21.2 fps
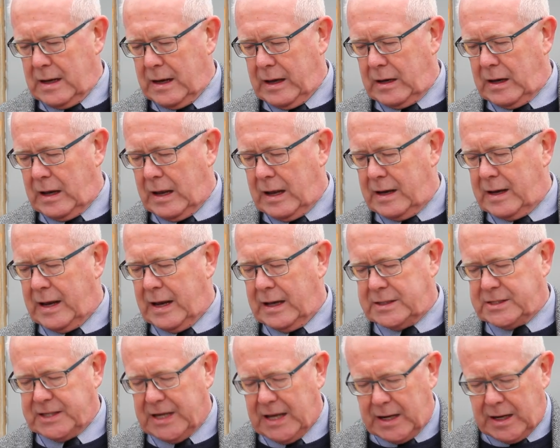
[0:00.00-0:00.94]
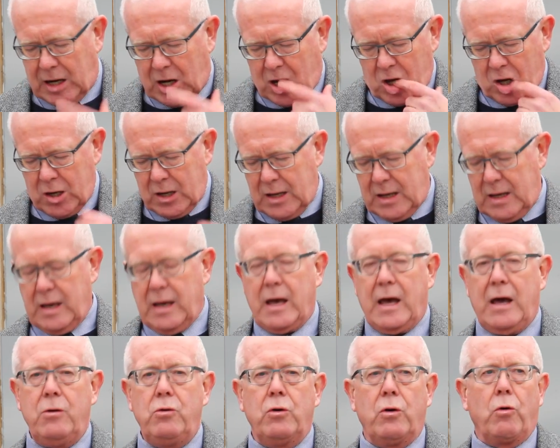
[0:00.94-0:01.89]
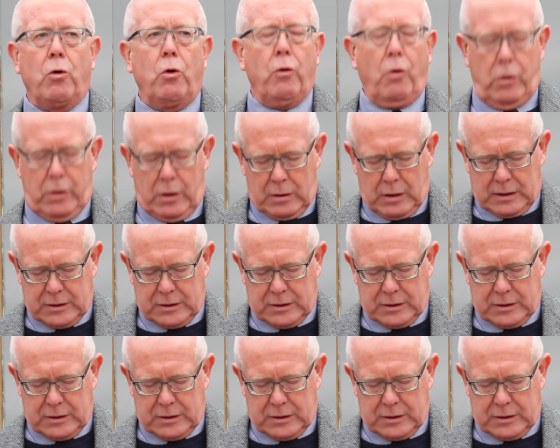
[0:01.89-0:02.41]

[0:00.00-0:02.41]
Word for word: and, and uh, Sana, uh, who are and,